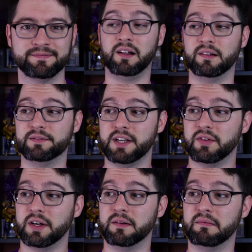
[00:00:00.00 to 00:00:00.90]
Hell,
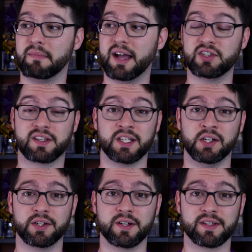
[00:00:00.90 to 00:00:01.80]
even Magic
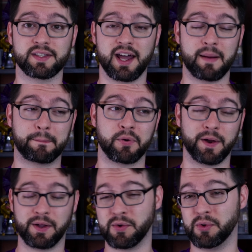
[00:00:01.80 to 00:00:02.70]
Cylinders has got a
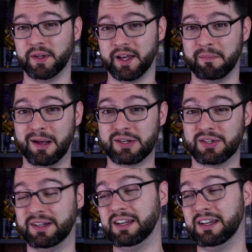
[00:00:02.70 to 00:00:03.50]
pretty cool animation,